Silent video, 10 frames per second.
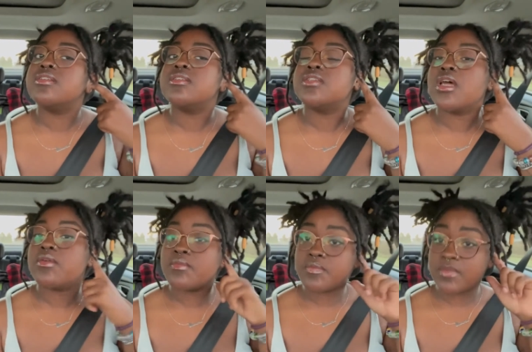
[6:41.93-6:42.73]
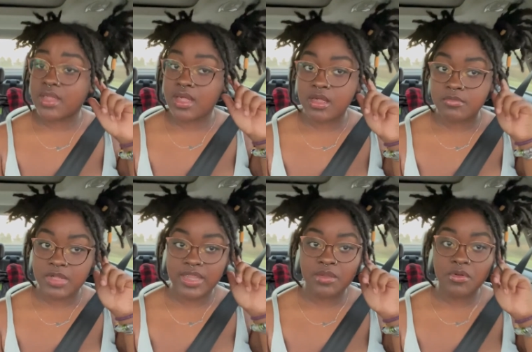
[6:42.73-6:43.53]
So, um,
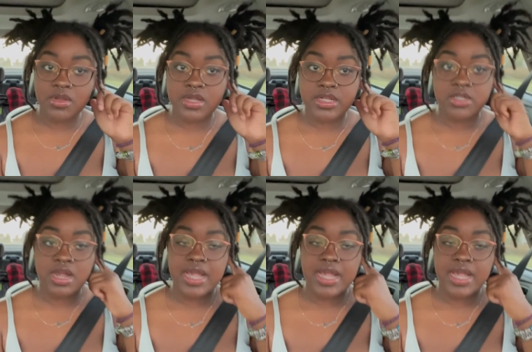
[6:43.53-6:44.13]
and then we're gonna go to Target